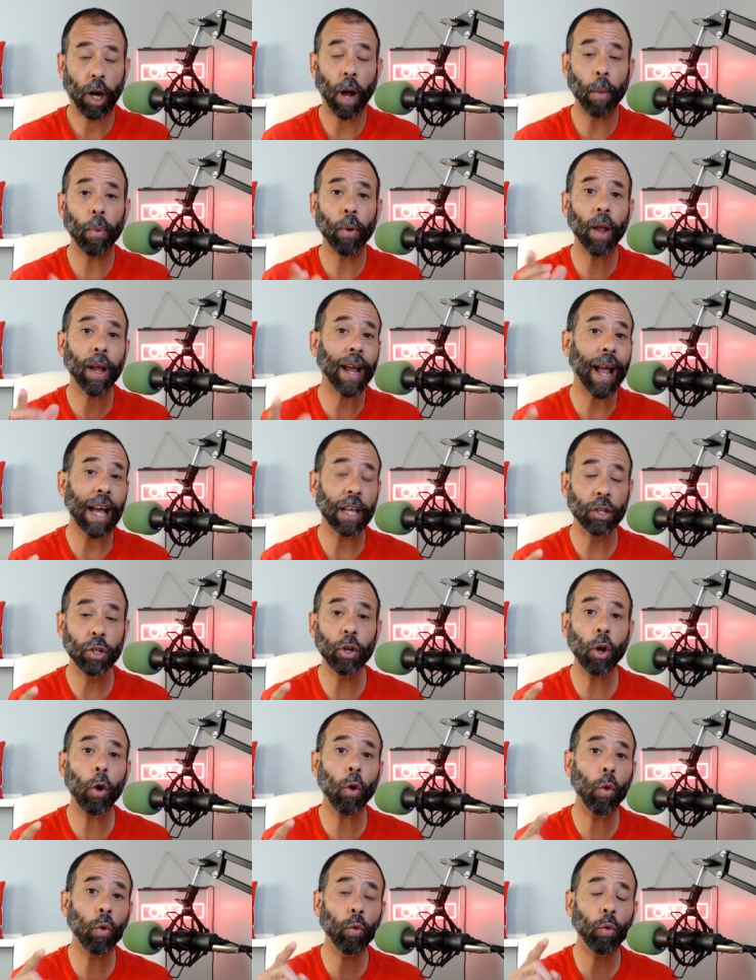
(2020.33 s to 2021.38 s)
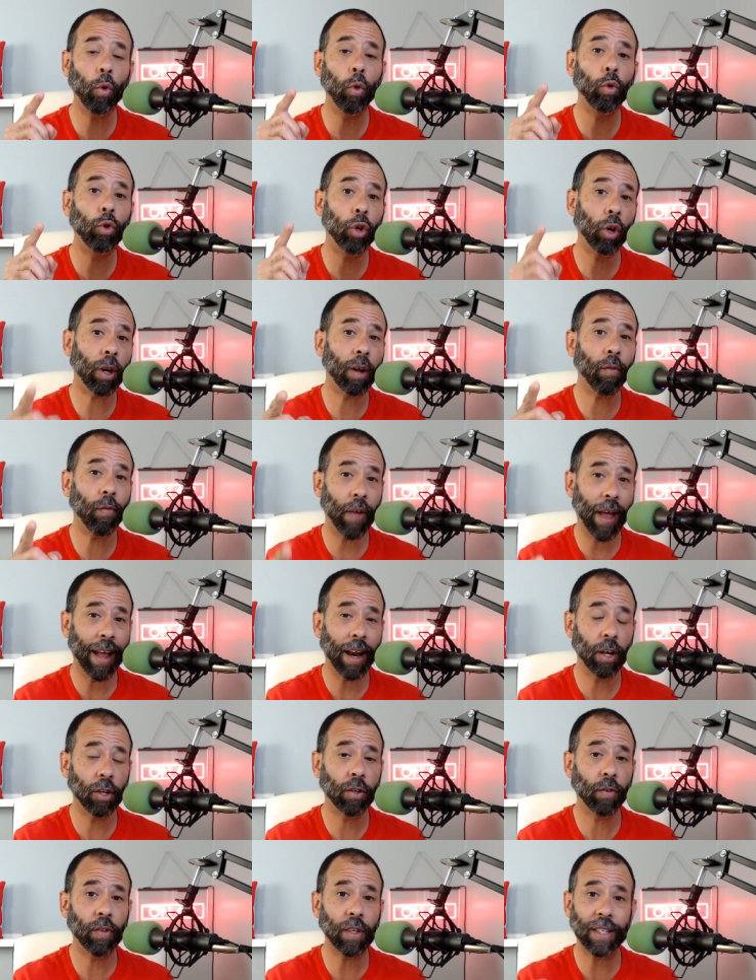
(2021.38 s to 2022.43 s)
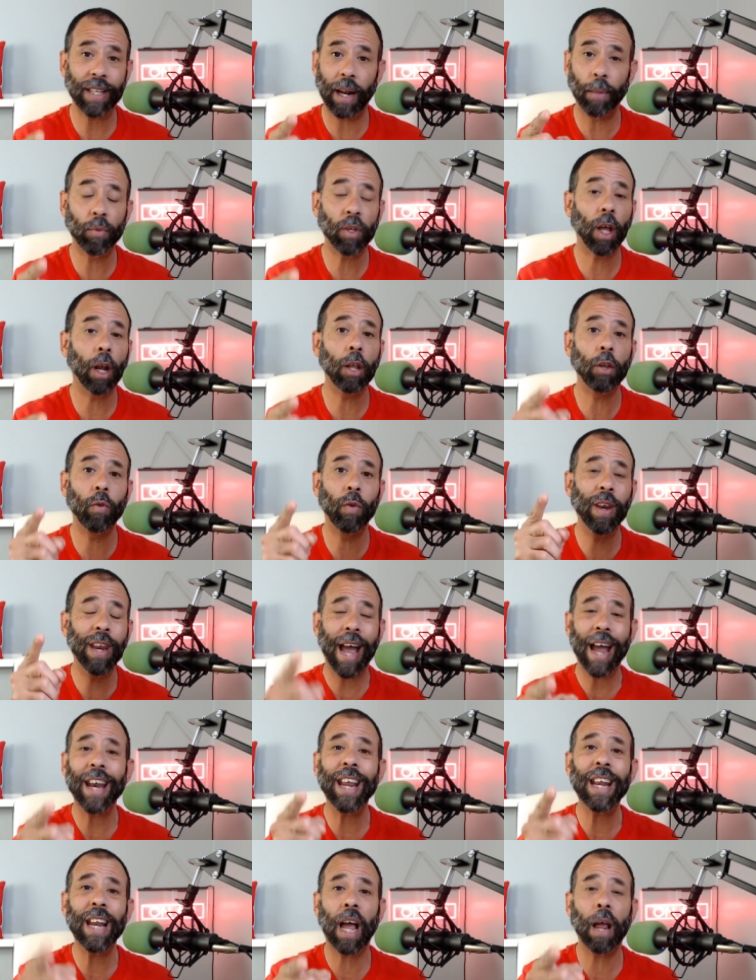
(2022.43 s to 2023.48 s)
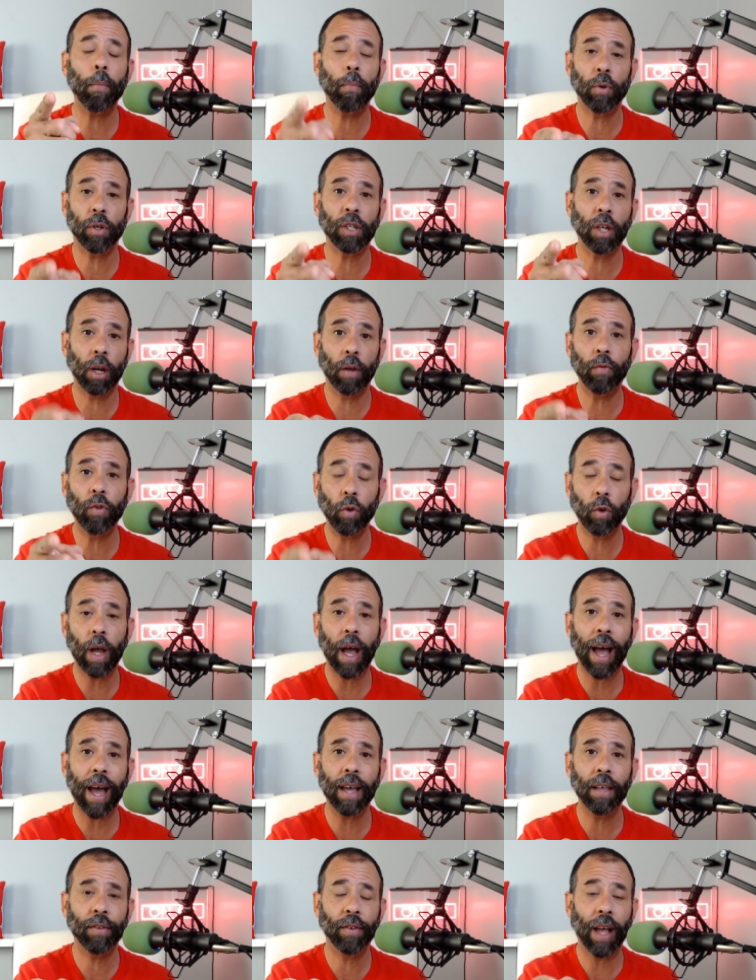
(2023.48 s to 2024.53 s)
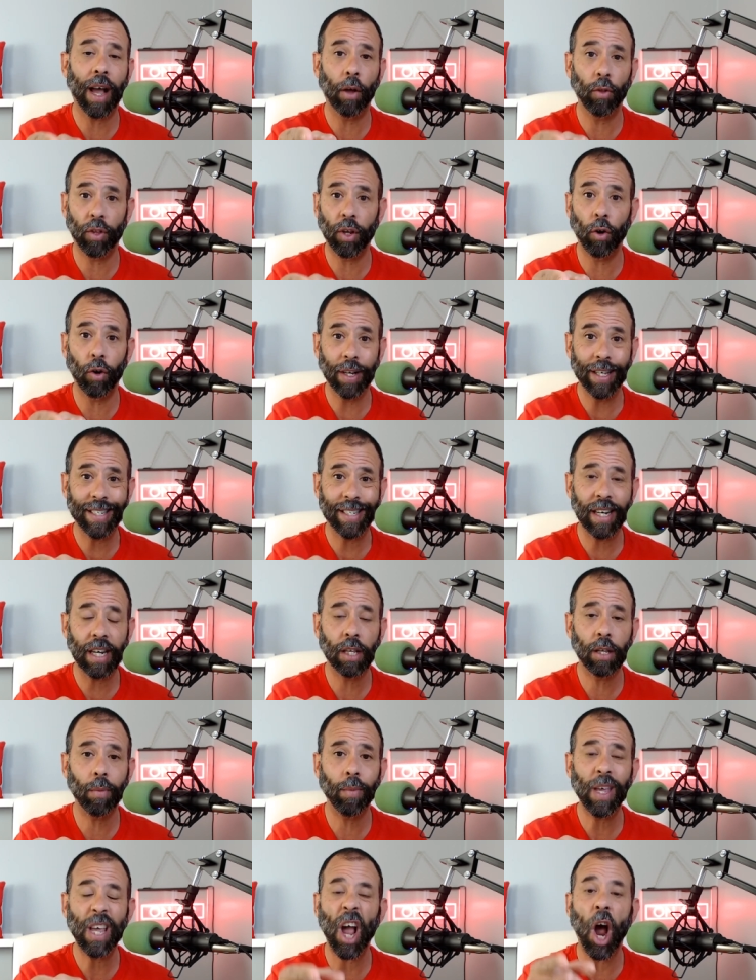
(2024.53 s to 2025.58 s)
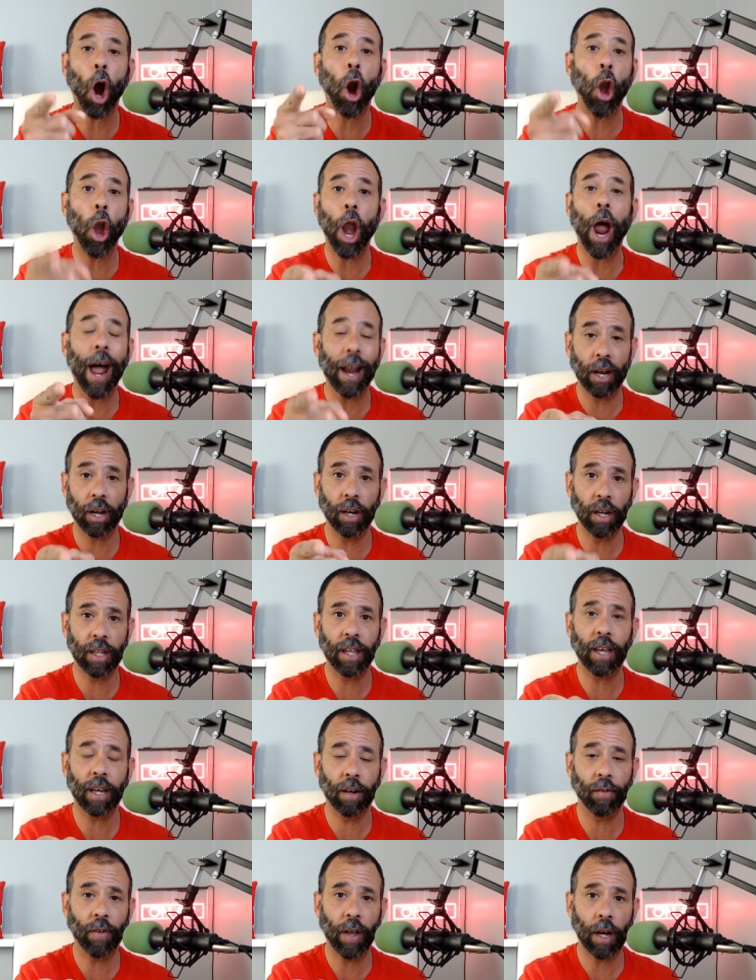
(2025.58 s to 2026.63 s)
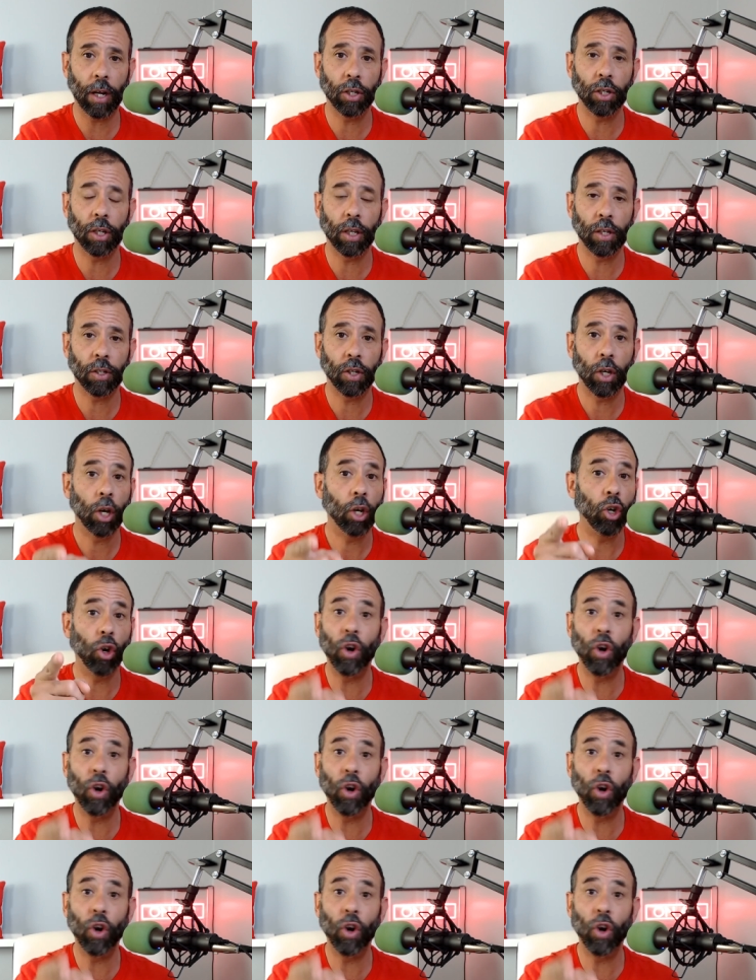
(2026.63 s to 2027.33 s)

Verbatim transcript: a couple of guys, you know who who took advantage of this and I'm telling you 99% of you guys out there listening to me are not going to take advantage of this.